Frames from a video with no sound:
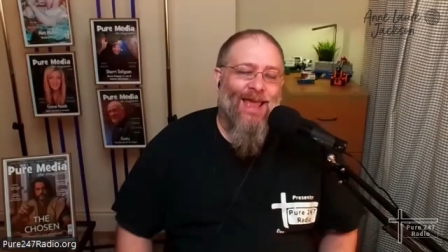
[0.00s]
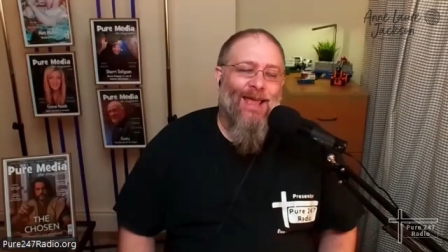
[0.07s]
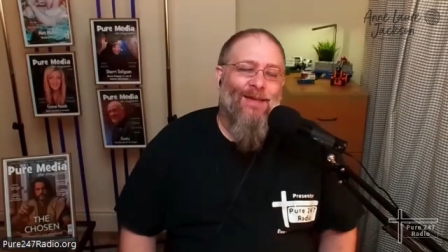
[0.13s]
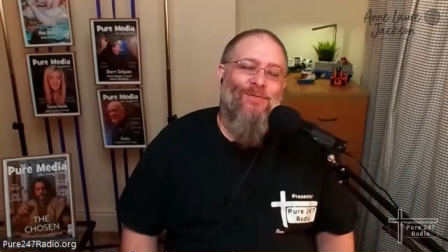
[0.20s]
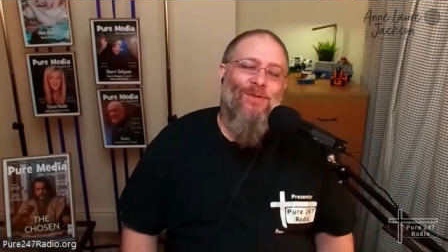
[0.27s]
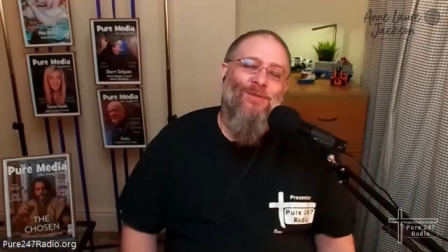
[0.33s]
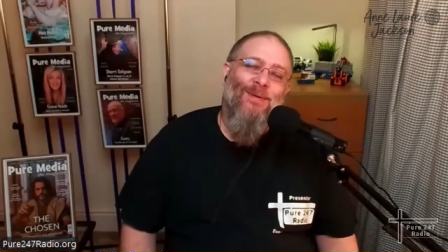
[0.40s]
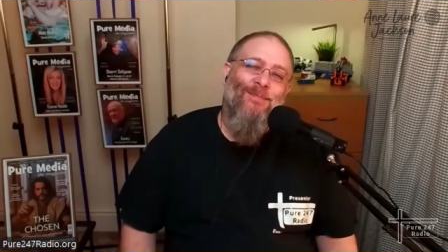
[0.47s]

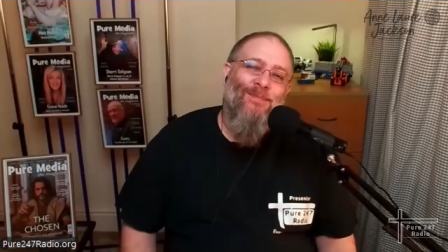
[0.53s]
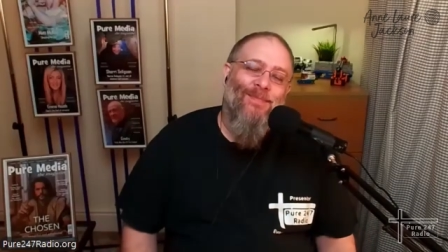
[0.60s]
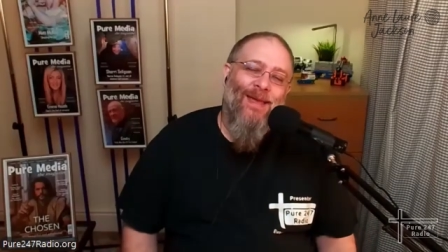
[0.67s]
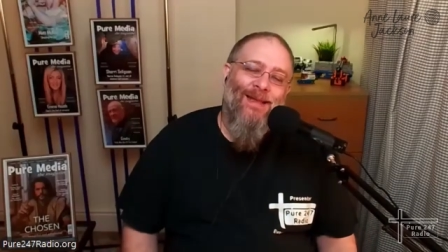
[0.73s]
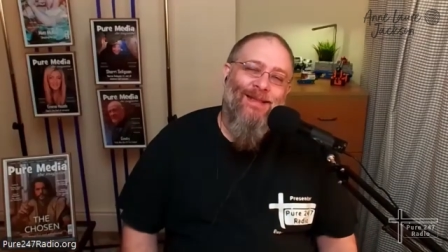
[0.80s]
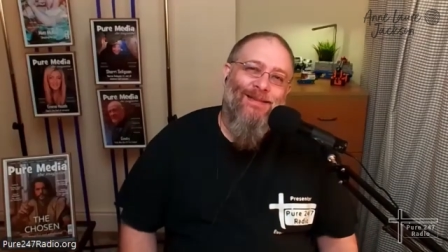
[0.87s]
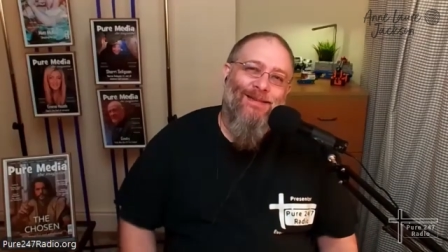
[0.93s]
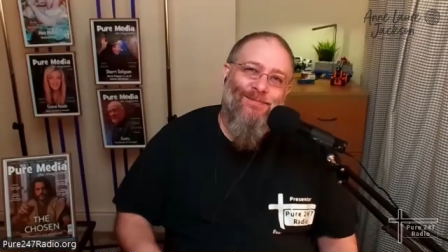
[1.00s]
If you're
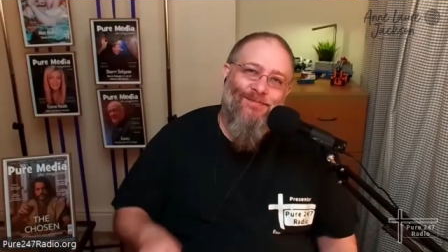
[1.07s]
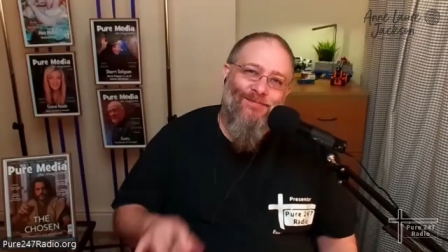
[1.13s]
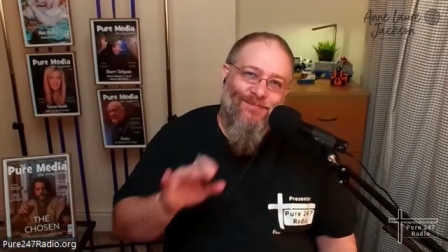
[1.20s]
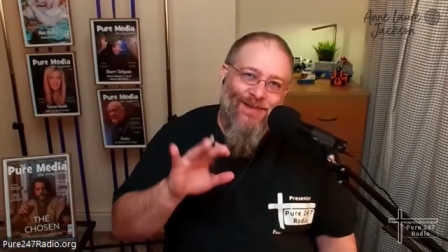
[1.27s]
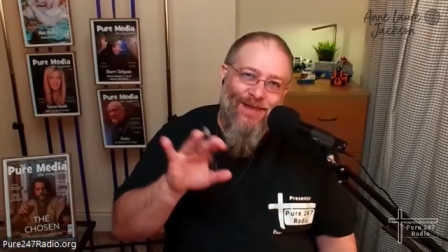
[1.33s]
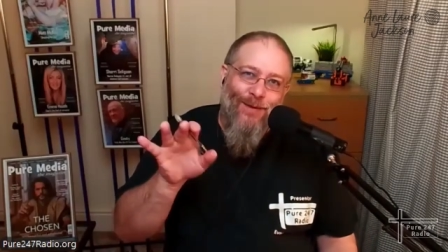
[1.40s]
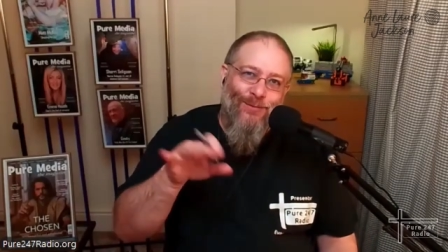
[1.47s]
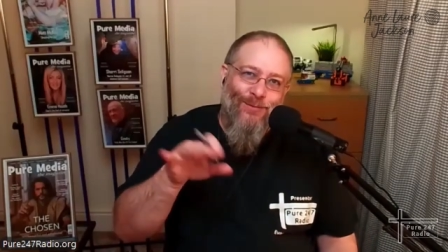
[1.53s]
into
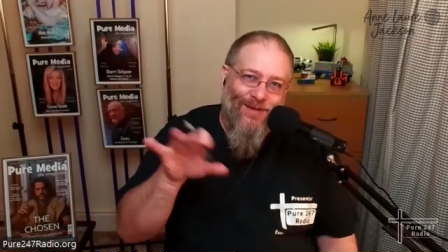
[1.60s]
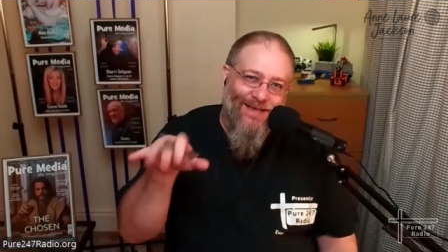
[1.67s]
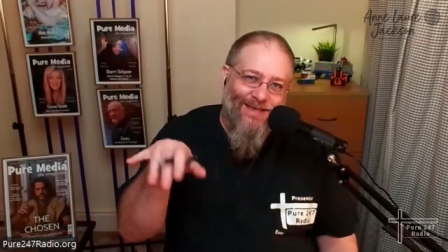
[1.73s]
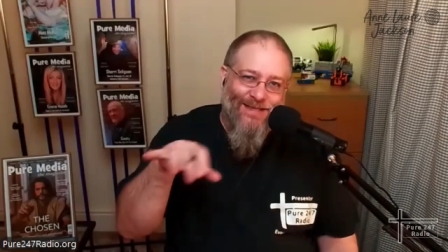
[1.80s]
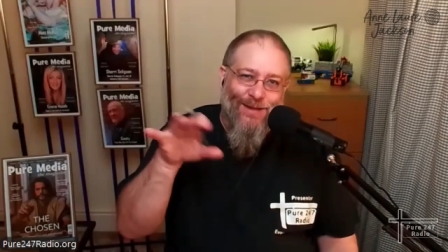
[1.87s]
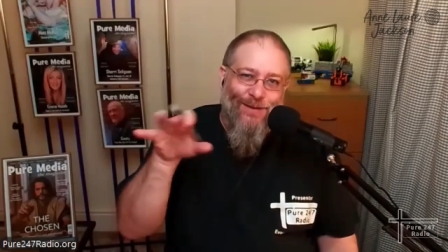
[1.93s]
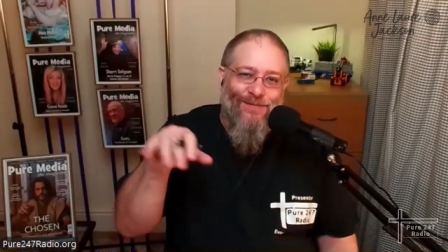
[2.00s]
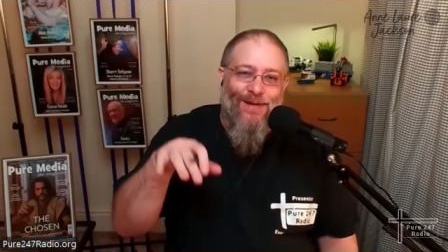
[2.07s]
the oceany
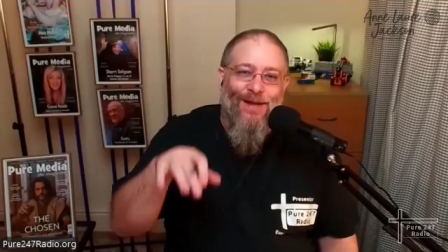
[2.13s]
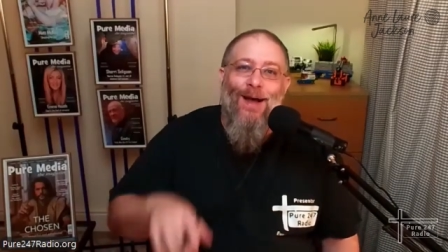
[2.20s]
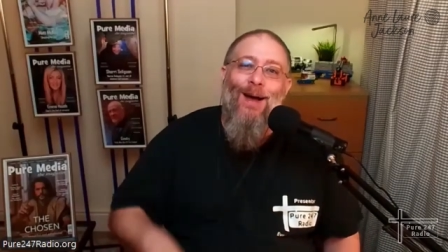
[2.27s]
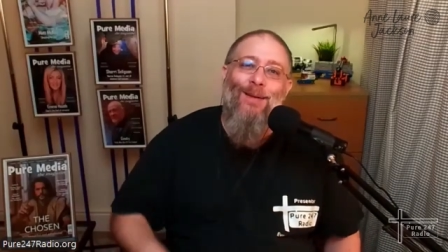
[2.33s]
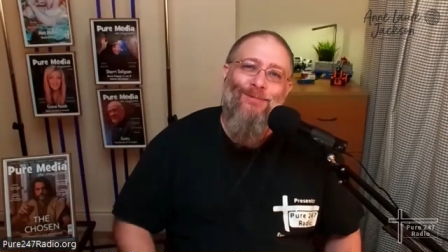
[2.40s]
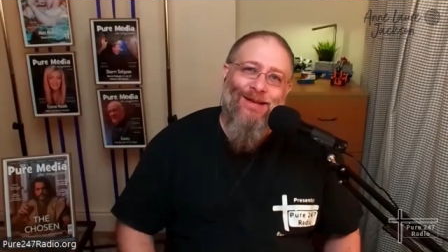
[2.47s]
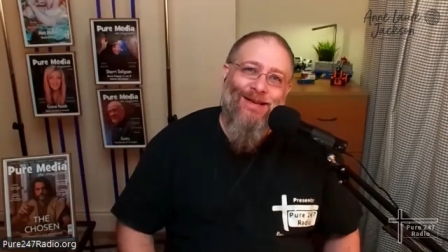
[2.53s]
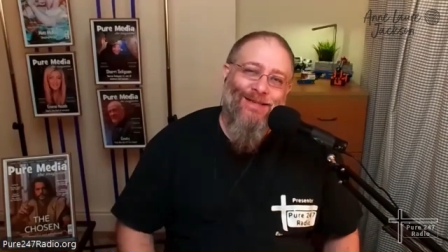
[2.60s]
stuff,
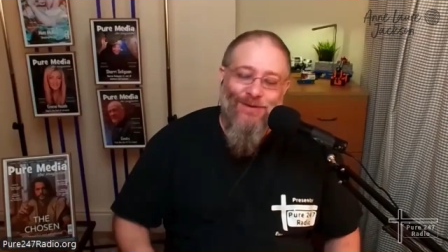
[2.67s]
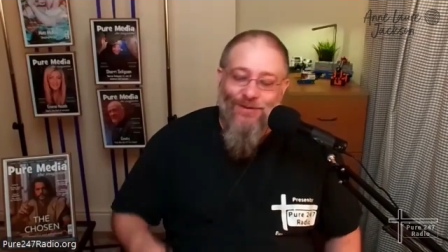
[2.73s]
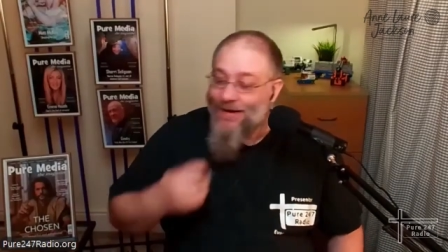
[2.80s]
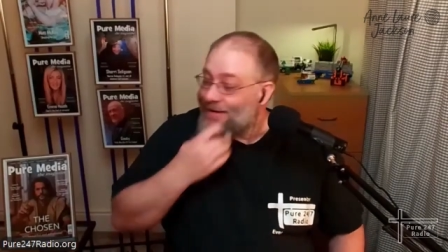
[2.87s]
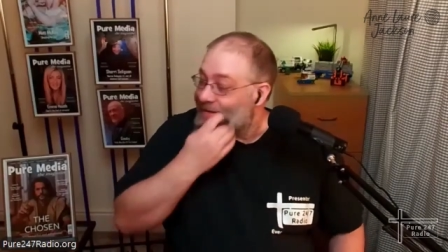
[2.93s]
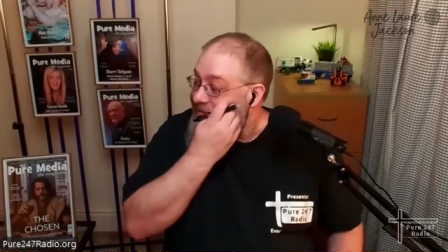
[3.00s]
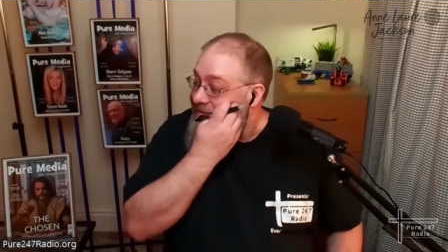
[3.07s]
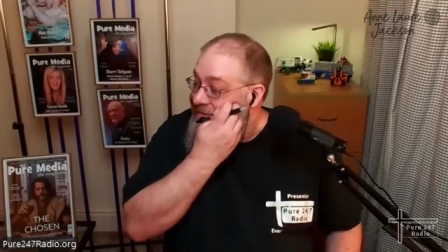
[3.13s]
I'm really sorry.